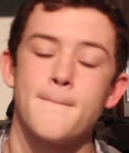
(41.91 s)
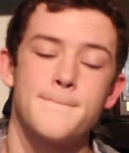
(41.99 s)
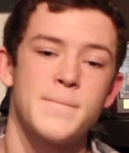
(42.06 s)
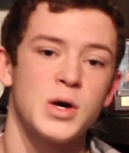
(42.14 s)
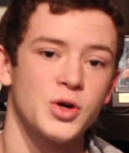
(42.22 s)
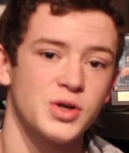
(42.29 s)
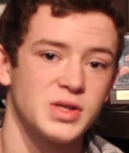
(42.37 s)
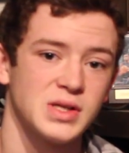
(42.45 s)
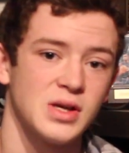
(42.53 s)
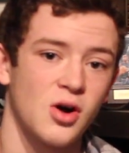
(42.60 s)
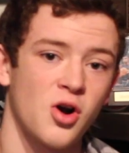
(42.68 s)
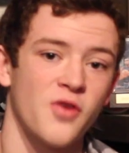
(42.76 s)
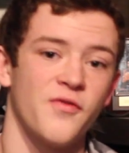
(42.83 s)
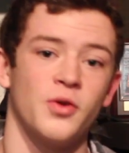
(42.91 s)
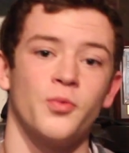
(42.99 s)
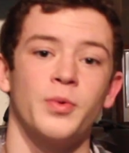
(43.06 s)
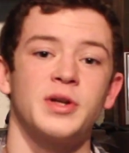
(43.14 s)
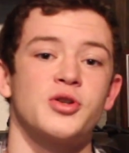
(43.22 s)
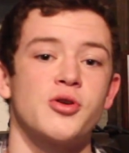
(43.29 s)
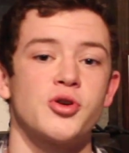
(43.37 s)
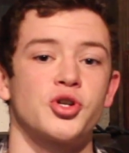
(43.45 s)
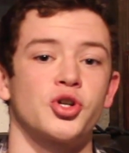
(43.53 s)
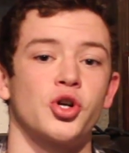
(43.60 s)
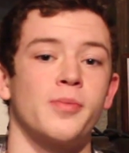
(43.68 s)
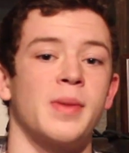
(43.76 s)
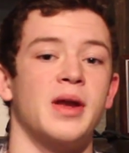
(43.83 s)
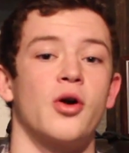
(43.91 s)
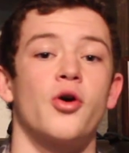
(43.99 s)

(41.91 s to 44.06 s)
Percy Harvin, Richard Sherman,